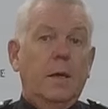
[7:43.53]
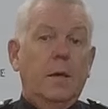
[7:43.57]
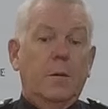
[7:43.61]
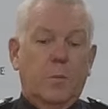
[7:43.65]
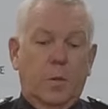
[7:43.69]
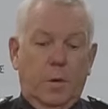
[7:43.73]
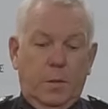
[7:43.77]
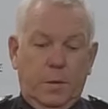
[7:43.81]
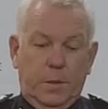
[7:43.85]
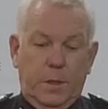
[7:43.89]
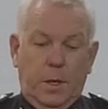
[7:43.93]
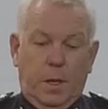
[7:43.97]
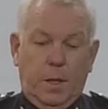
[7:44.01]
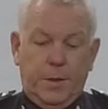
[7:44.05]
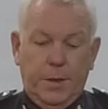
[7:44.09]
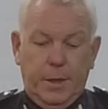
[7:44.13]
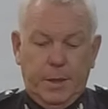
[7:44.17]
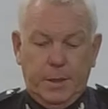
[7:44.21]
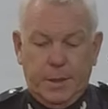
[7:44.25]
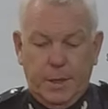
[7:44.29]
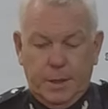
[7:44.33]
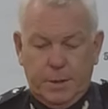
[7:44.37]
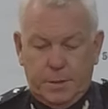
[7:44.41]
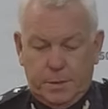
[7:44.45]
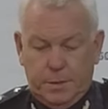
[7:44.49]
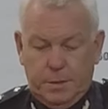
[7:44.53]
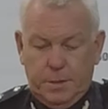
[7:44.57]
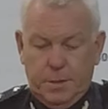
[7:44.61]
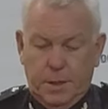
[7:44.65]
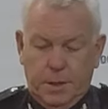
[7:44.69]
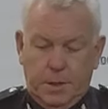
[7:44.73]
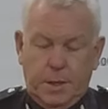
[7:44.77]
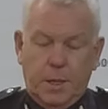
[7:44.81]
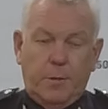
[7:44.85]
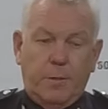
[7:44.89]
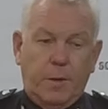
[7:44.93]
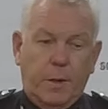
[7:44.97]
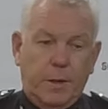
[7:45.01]
Well, I think there
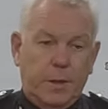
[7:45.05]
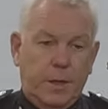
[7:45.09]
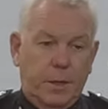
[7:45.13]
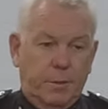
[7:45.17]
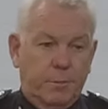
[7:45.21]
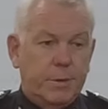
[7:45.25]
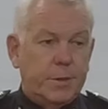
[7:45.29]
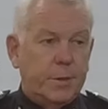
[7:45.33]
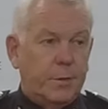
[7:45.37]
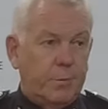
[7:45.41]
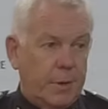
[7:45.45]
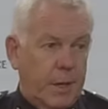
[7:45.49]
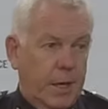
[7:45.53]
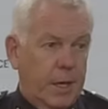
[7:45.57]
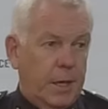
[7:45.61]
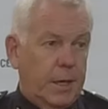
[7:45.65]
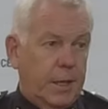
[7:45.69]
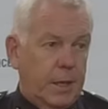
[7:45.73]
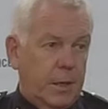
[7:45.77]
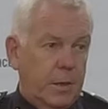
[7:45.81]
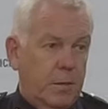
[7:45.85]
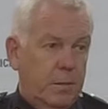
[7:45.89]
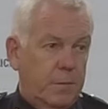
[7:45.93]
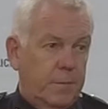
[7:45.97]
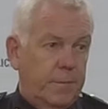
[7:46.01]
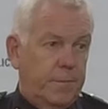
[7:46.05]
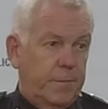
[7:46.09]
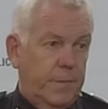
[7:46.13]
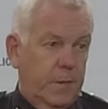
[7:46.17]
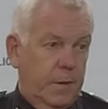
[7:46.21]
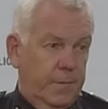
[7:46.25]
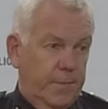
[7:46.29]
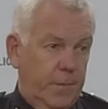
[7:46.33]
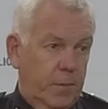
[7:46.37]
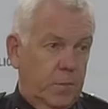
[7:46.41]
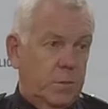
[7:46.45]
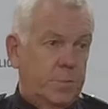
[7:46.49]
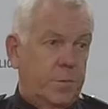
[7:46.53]
is a reality of
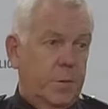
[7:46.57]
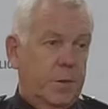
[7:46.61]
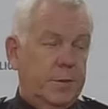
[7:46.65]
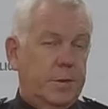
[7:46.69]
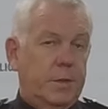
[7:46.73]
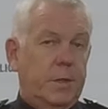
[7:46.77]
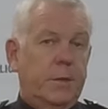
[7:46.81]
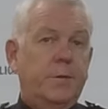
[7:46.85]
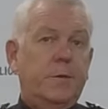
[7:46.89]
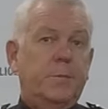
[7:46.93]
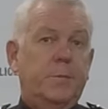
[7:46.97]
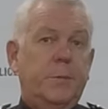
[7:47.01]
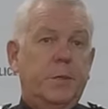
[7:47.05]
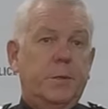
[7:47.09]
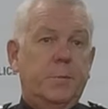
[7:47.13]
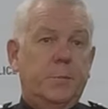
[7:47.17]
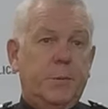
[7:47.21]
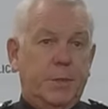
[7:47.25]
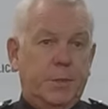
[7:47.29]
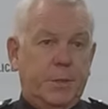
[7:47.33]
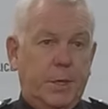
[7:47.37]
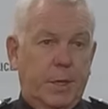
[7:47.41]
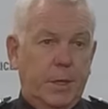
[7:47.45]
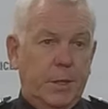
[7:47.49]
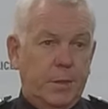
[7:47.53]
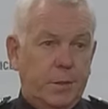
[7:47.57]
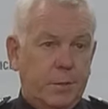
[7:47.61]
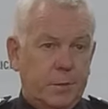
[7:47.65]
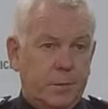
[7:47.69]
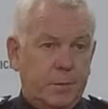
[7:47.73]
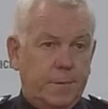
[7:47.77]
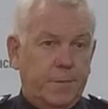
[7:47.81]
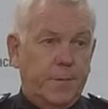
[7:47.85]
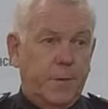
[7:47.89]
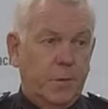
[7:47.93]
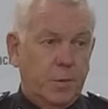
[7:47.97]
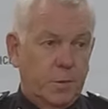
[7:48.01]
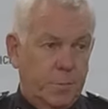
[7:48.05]
false positives, but the percentages
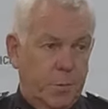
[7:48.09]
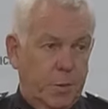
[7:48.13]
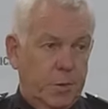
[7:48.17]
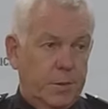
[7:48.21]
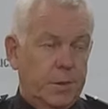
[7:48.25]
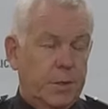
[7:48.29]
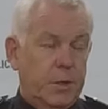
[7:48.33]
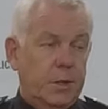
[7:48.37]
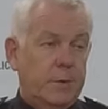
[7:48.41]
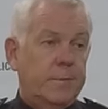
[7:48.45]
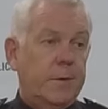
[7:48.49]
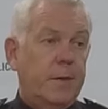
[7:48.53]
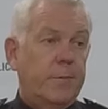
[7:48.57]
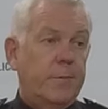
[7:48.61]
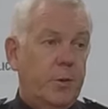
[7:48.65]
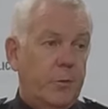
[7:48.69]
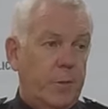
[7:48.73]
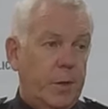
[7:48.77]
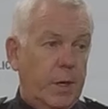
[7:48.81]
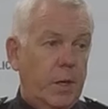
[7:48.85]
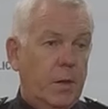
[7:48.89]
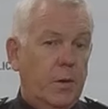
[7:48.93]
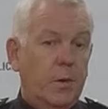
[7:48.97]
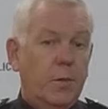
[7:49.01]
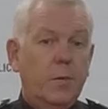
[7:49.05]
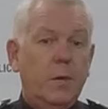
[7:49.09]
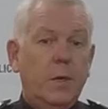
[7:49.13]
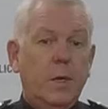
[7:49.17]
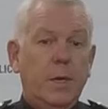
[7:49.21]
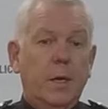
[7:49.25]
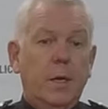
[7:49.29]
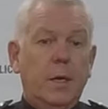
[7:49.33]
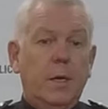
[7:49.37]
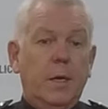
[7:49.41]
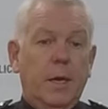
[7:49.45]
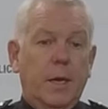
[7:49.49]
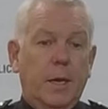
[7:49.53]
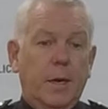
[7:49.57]
of false positives are very low.
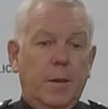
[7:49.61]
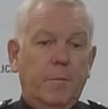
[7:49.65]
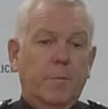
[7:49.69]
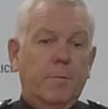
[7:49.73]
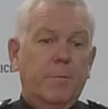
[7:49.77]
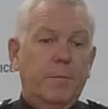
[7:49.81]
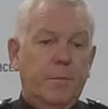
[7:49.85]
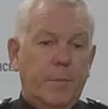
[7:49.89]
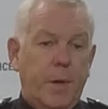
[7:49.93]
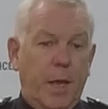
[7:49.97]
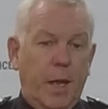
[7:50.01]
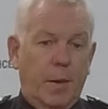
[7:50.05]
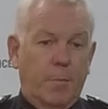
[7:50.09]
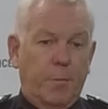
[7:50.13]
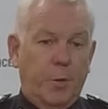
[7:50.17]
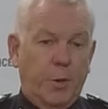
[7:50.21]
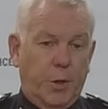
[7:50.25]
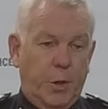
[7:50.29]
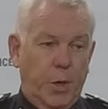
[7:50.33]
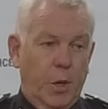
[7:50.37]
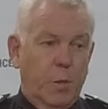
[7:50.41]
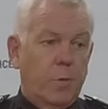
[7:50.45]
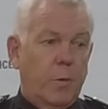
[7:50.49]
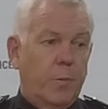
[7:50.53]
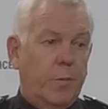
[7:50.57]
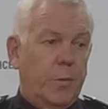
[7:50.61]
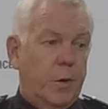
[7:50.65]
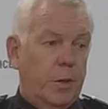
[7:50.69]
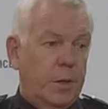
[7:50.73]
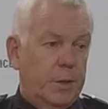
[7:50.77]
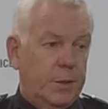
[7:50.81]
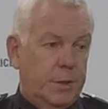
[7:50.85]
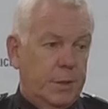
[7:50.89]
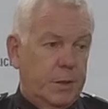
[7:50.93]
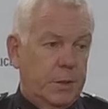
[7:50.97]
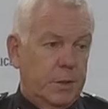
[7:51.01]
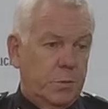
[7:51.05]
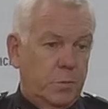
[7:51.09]
Our procurement
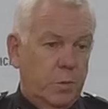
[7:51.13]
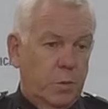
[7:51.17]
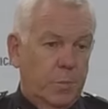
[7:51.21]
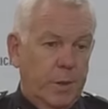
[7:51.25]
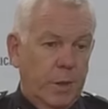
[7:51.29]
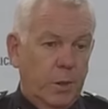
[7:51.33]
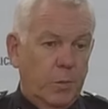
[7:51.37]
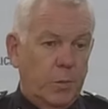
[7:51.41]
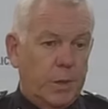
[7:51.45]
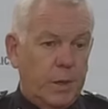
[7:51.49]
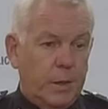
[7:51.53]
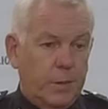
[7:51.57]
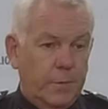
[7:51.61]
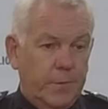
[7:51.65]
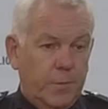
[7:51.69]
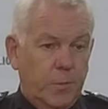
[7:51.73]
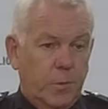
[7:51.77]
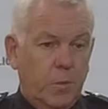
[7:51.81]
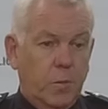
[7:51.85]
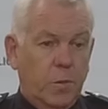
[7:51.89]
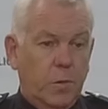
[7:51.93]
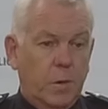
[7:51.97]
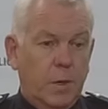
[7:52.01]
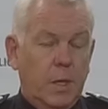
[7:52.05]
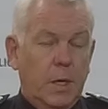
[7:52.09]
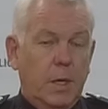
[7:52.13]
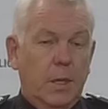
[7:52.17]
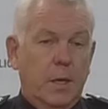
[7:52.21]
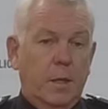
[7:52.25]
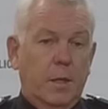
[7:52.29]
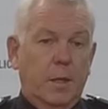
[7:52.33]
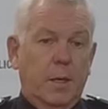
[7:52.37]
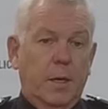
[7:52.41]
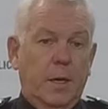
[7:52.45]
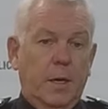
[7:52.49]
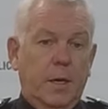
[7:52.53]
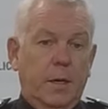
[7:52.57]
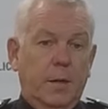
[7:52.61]
process will be looking for
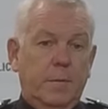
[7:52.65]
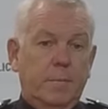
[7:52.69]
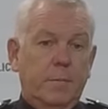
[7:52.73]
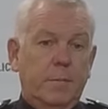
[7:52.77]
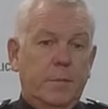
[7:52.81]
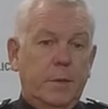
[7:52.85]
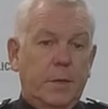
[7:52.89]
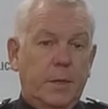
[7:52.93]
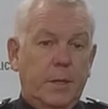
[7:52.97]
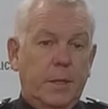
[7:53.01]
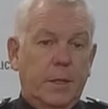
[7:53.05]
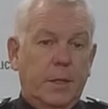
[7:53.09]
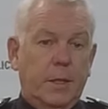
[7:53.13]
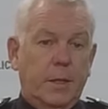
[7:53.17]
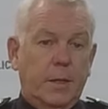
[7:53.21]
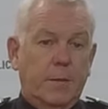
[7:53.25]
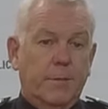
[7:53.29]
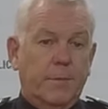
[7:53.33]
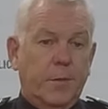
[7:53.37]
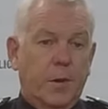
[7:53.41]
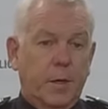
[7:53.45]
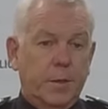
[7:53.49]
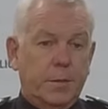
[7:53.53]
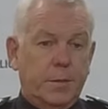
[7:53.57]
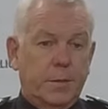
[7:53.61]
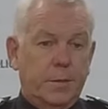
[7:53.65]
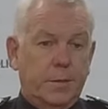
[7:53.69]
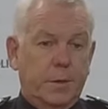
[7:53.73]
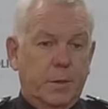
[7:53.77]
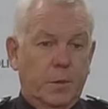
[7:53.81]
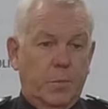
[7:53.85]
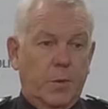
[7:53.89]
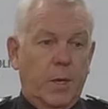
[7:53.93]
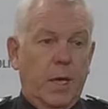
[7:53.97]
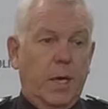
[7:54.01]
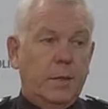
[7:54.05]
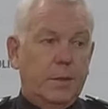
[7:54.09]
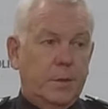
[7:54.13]
the devices
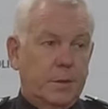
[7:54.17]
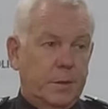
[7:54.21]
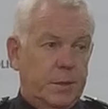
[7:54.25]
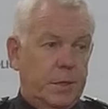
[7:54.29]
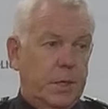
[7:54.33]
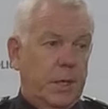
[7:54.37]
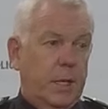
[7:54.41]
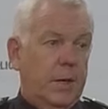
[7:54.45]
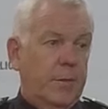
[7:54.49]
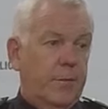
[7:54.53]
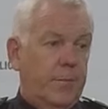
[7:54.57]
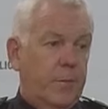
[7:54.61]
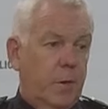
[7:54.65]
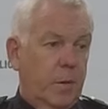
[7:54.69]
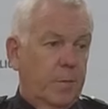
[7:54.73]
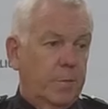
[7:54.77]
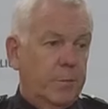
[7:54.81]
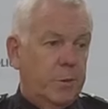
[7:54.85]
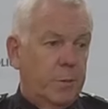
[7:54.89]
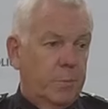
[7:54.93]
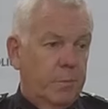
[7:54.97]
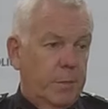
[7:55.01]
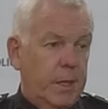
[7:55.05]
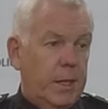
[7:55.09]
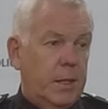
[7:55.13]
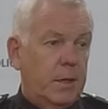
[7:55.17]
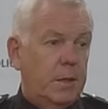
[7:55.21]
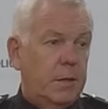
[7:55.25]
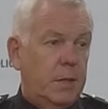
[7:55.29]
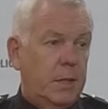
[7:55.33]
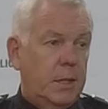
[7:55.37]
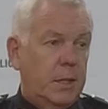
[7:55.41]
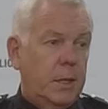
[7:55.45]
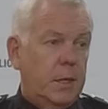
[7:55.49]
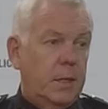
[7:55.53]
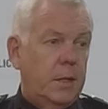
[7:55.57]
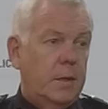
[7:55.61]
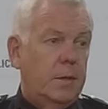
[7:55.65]
that we are to select from to meet
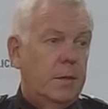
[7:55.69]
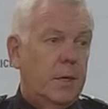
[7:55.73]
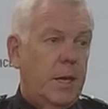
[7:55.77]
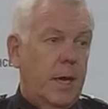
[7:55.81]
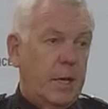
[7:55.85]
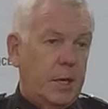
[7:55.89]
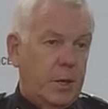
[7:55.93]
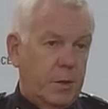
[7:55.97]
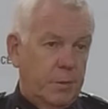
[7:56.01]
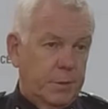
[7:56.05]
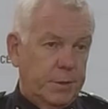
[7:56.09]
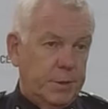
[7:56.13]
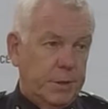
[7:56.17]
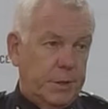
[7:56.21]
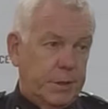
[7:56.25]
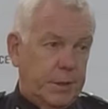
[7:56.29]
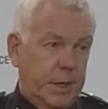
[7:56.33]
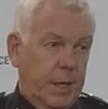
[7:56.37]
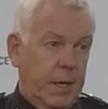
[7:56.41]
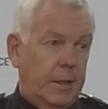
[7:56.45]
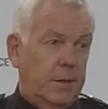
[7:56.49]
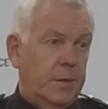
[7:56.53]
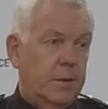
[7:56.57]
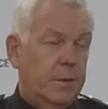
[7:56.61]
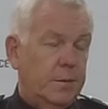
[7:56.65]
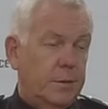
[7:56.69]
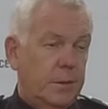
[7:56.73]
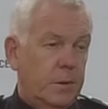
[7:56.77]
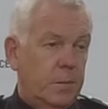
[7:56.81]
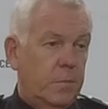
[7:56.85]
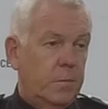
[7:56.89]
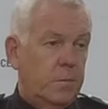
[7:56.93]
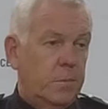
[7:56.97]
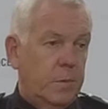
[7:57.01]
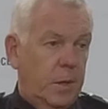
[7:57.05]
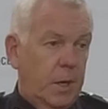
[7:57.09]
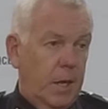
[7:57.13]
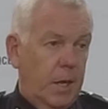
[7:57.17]
the accuracy standards
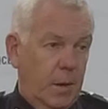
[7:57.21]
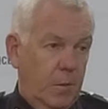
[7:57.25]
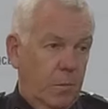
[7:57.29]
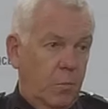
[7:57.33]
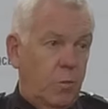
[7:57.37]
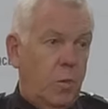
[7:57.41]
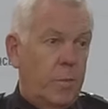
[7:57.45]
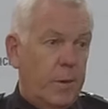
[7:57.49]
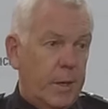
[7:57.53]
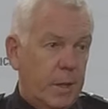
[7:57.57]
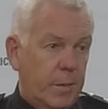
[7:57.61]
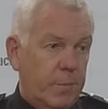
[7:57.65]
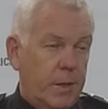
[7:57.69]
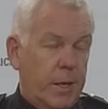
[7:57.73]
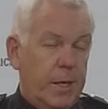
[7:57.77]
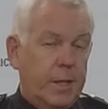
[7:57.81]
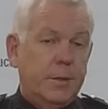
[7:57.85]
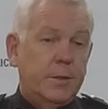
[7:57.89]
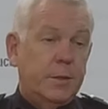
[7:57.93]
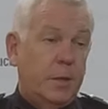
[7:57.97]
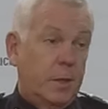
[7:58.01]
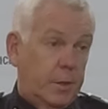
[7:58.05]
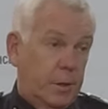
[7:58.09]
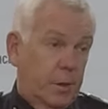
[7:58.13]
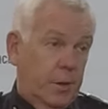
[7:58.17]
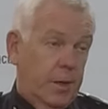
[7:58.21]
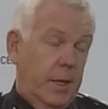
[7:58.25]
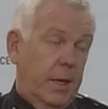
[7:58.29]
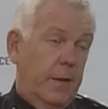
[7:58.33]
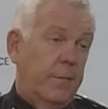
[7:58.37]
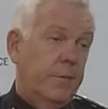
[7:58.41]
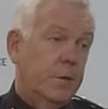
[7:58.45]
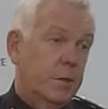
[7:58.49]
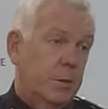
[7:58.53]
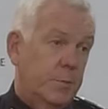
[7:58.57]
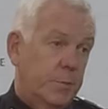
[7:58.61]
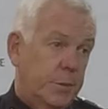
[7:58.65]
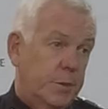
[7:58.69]
that will be in place, and I don't
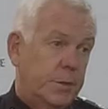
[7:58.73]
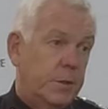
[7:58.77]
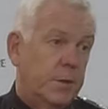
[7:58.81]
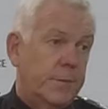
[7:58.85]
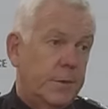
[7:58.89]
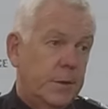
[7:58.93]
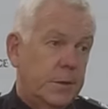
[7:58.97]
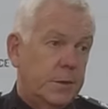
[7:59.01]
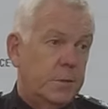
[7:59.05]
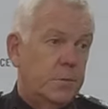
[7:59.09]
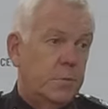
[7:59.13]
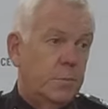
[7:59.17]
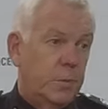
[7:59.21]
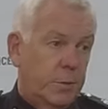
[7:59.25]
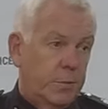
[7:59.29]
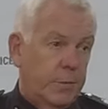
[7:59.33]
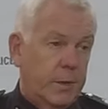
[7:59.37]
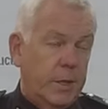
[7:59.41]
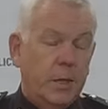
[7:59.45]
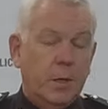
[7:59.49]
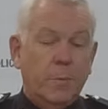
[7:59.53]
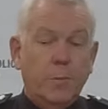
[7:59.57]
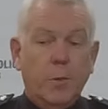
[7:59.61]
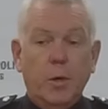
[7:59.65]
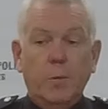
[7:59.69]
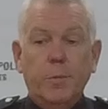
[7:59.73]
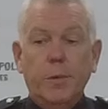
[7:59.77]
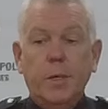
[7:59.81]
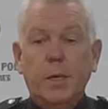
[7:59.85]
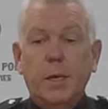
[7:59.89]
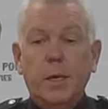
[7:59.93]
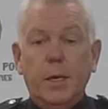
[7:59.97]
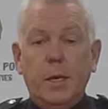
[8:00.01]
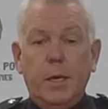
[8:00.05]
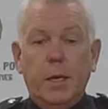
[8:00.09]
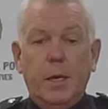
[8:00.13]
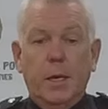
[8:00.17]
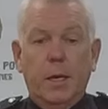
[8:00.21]
have the specifics with me at the
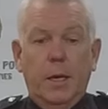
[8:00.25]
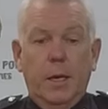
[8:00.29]
moment.